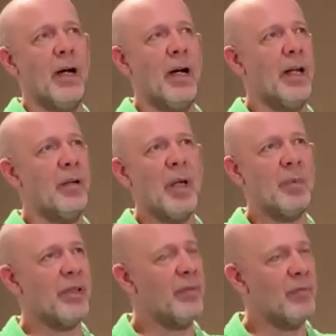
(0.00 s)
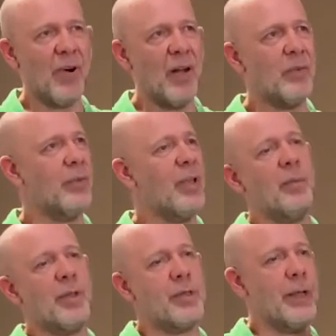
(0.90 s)
and maybe 5 to
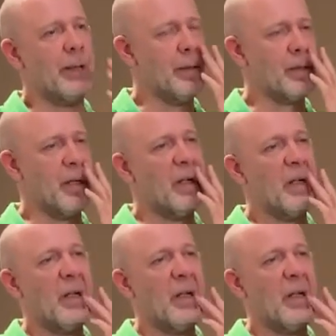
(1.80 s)
10% is a